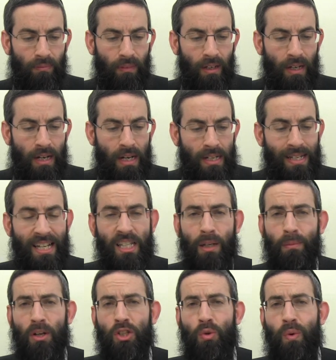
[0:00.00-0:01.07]
So that's the
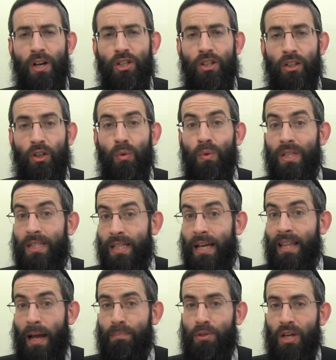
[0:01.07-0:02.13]
Gemara's question. Can we say
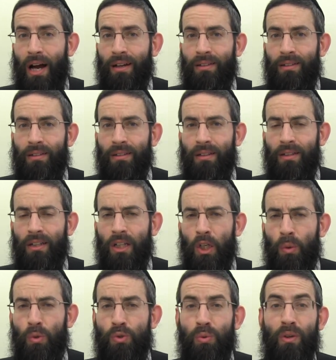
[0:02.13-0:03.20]
that pshat,
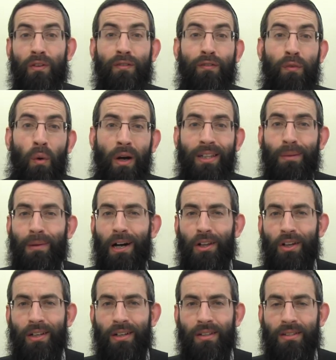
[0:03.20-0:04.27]
which will avoid the
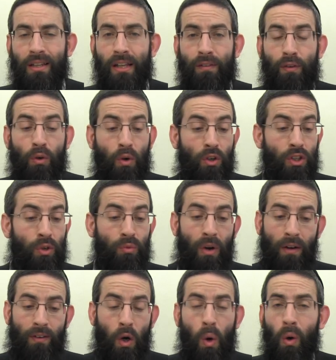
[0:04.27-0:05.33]
machlekes, and therefore according to
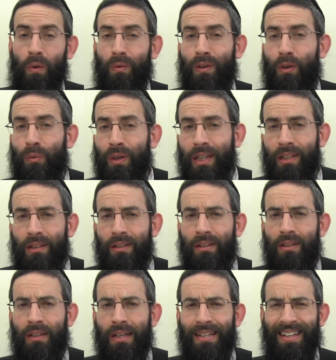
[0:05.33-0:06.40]
Rava, all will agree
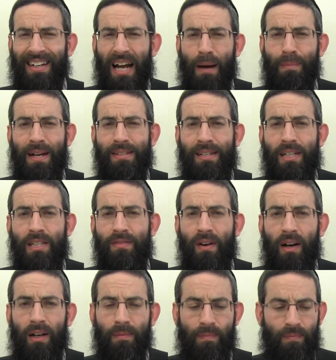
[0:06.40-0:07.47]
that an amma has 6
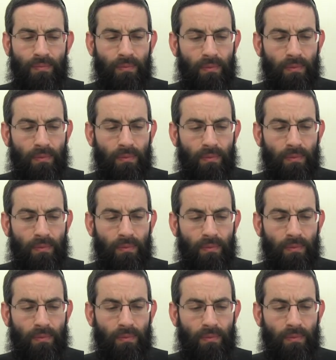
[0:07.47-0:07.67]
tefachim?